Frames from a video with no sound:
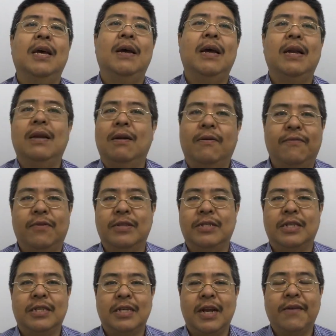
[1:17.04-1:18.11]
and of course
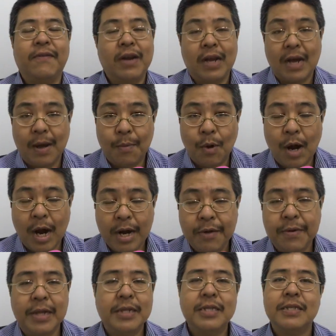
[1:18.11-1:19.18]
doesn't have any
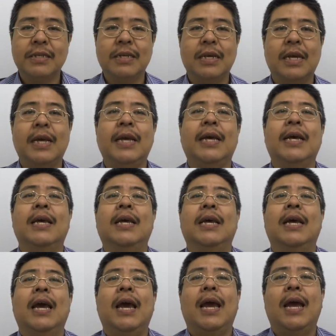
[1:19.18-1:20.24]
carbohydrates.
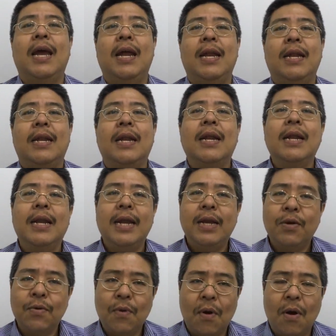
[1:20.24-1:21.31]
And
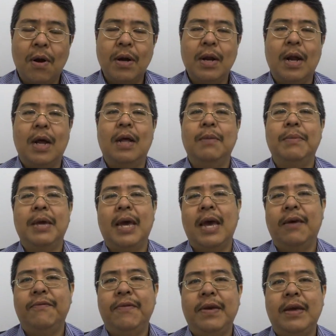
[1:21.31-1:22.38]
later on, I'll be
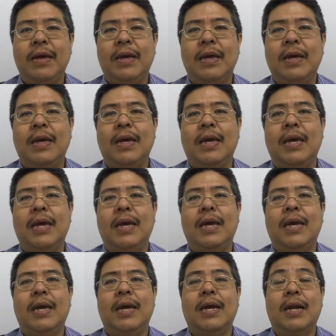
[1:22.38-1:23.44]
having
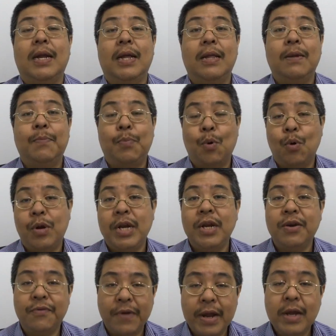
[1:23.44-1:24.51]
another
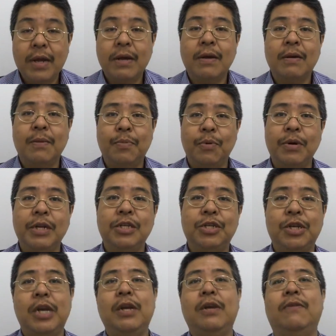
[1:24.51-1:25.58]
protein drink, a protein
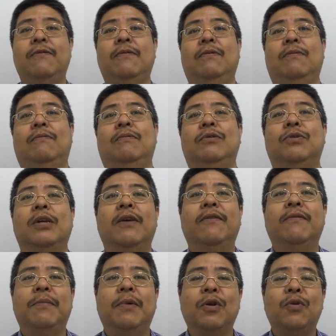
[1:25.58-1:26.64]
shake, which will
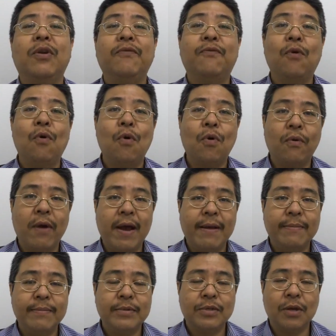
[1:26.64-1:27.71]
have about 24
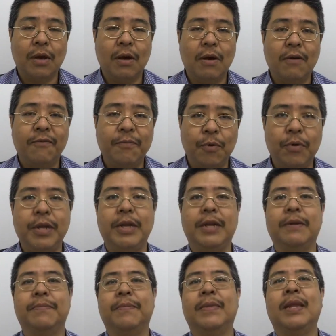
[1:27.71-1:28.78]
grams of
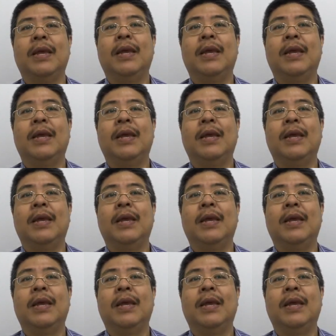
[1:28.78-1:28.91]
protein.